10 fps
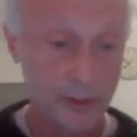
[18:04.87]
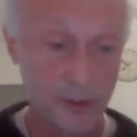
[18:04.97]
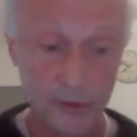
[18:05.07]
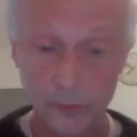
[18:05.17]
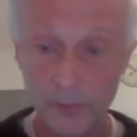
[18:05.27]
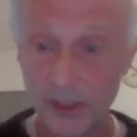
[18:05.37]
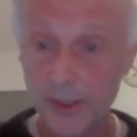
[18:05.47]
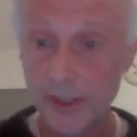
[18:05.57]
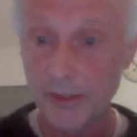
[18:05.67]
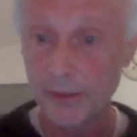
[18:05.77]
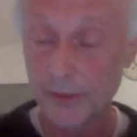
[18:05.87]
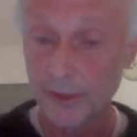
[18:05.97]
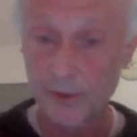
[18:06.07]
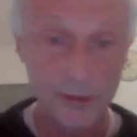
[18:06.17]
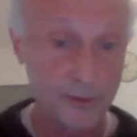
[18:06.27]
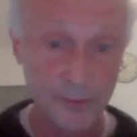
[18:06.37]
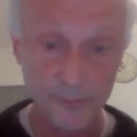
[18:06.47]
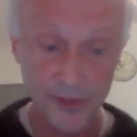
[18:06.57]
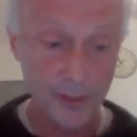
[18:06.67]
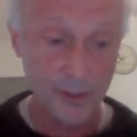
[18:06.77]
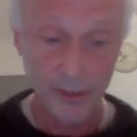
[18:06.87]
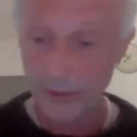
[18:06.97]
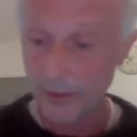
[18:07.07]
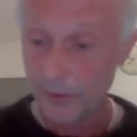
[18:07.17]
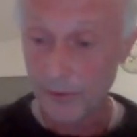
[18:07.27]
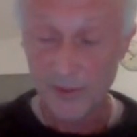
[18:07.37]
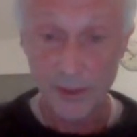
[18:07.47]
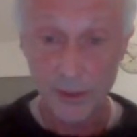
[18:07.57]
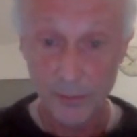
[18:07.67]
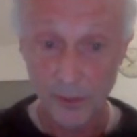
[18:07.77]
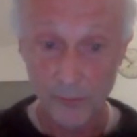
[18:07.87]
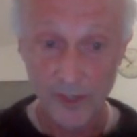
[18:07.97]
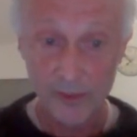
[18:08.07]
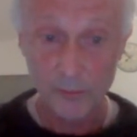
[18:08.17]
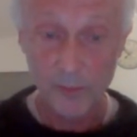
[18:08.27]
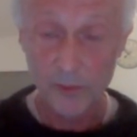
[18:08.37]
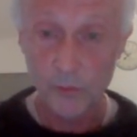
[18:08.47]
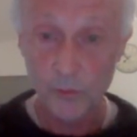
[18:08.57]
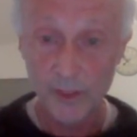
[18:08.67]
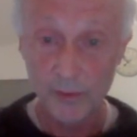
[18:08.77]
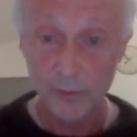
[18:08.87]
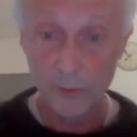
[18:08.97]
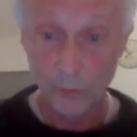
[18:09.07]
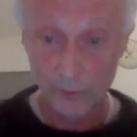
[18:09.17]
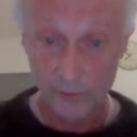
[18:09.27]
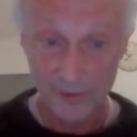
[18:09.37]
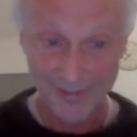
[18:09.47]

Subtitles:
So Michel Shannon has done something interesting about that, but we don't.